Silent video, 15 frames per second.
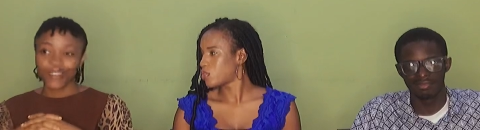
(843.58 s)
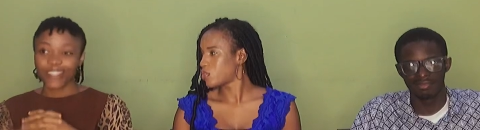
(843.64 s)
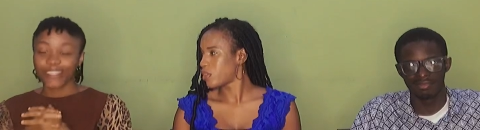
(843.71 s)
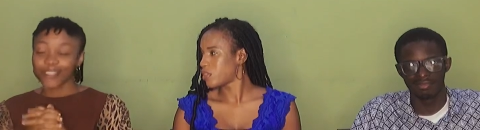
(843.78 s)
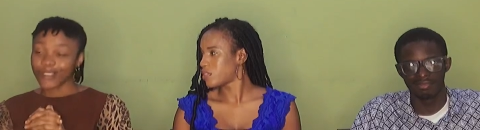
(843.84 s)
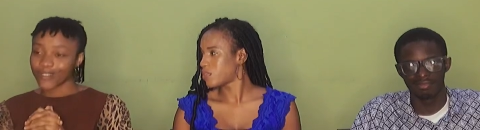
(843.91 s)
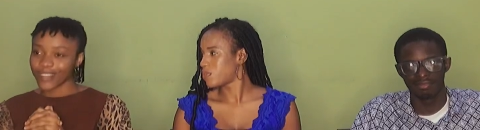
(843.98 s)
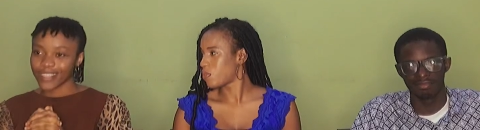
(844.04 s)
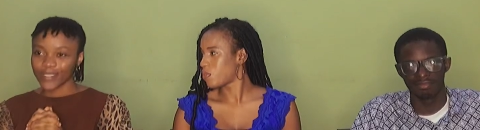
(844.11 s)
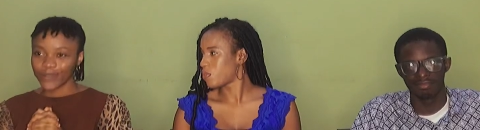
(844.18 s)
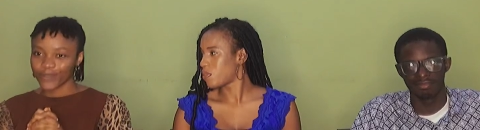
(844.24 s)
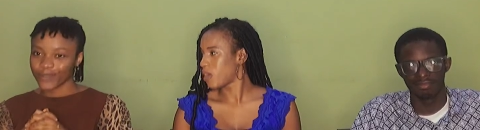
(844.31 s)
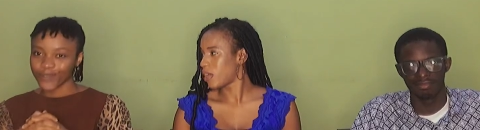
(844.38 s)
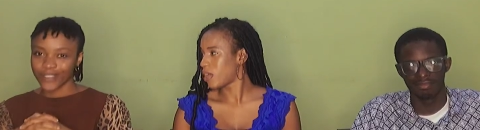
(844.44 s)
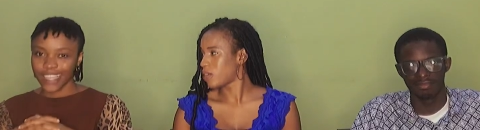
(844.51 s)
Speaker 1: really
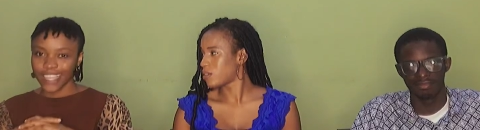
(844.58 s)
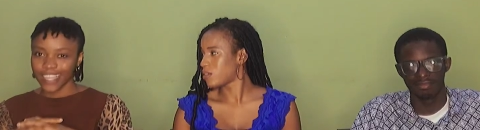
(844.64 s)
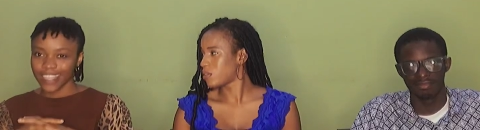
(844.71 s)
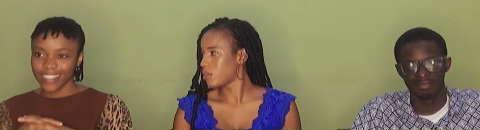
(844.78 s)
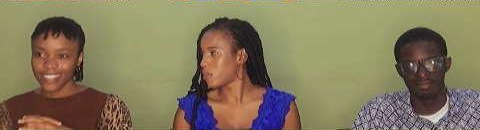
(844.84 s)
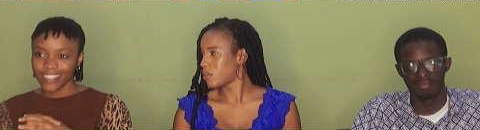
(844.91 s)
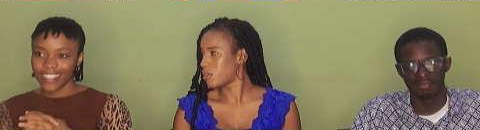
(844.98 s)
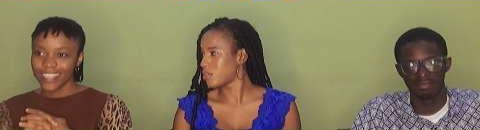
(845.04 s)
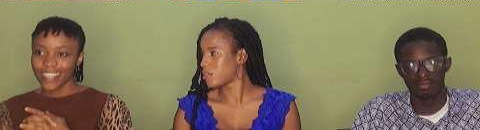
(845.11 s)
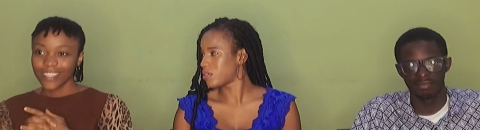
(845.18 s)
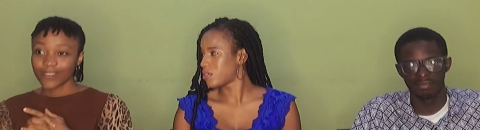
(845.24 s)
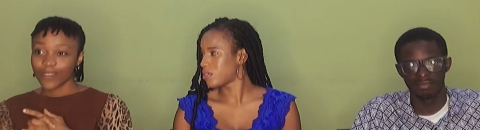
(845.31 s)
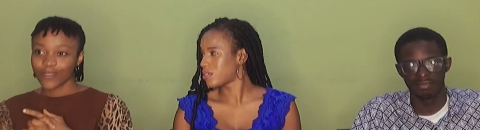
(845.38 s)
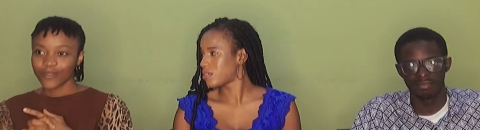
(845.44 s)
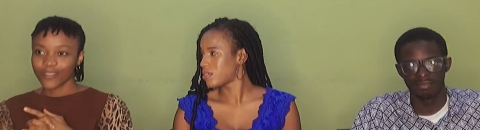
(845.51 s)
stressful. stressful
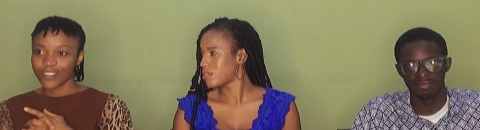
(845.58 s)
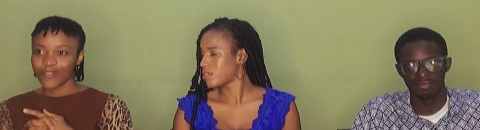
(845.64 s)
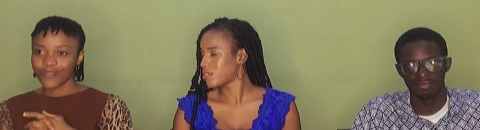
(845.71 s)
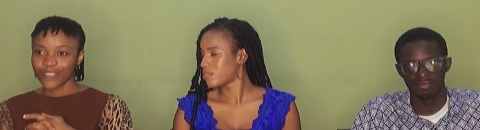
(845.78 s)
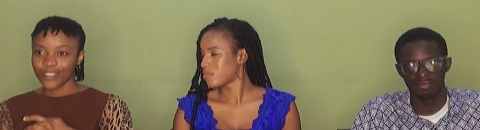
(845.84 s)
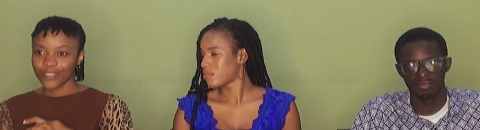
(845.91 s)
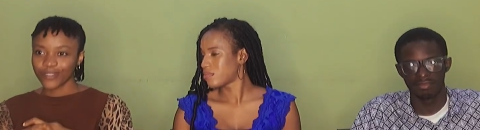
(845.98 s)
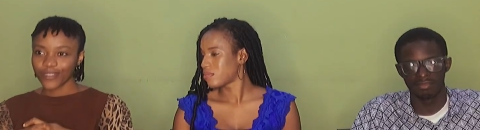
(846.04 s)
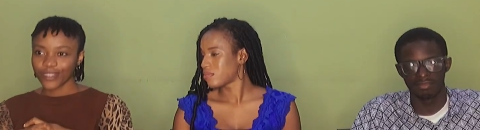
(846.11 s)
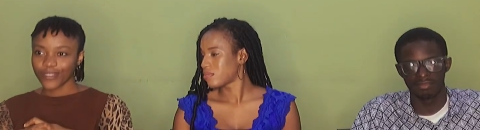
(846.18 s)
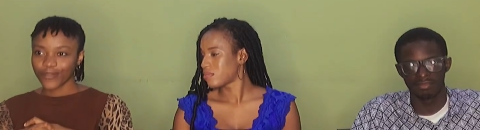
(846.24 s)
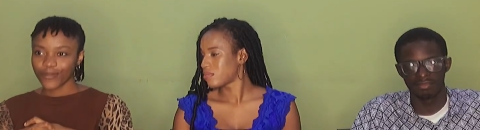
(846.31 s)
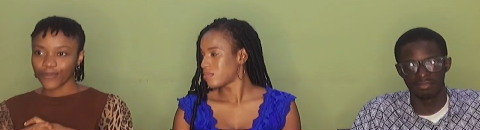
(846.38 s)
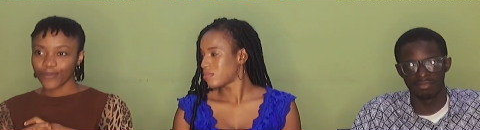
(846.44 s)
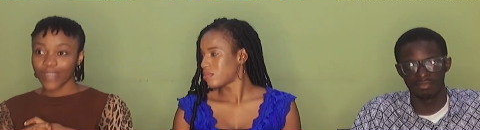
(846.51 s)
yes. It was really, really
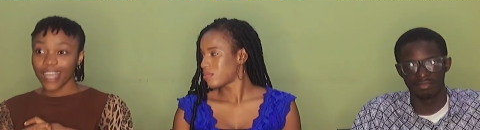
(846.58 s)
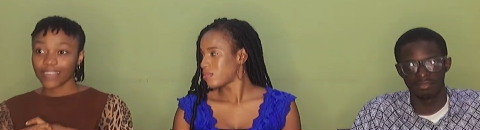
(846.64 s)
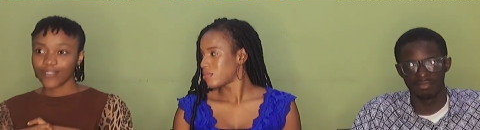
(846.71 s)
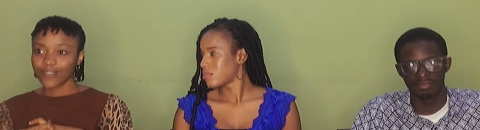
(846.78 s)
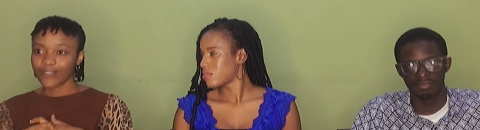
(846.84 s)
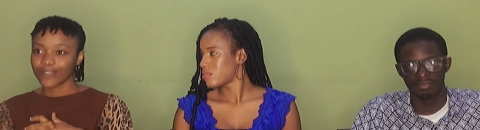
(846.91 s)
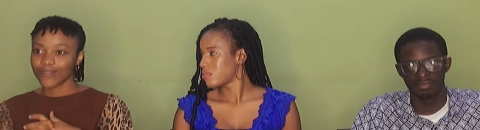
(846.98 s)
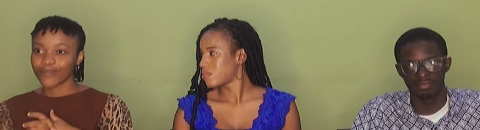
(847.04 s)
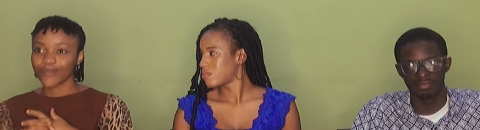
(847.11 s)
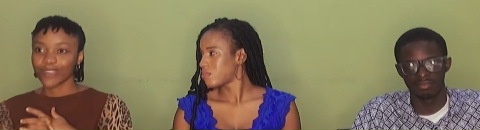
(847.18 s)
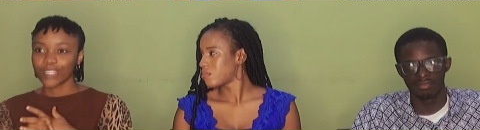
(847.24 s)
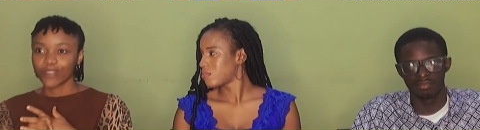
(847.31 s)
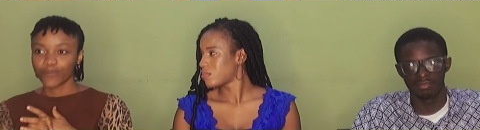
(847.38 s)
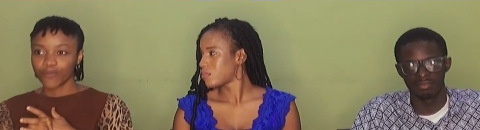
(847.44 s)
stressful. We had to really